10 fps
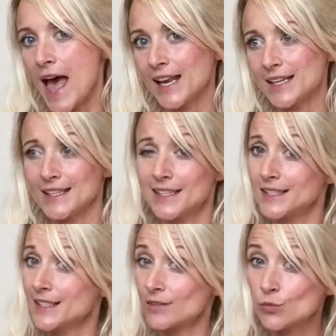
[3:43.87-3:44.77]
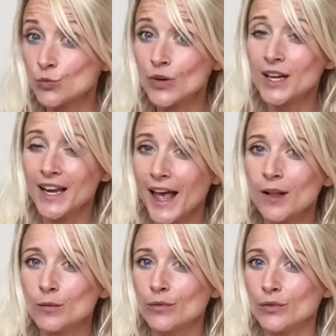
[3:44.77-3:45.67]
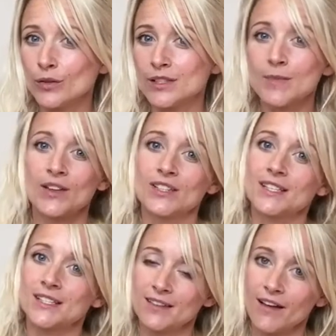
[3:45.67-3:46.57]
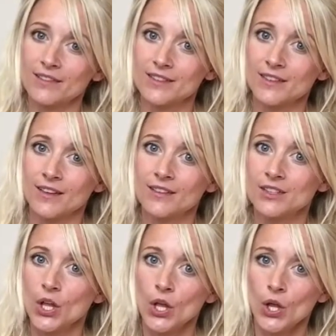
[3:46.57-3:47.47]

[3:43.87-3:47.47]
and it's really helpful, especially to dancers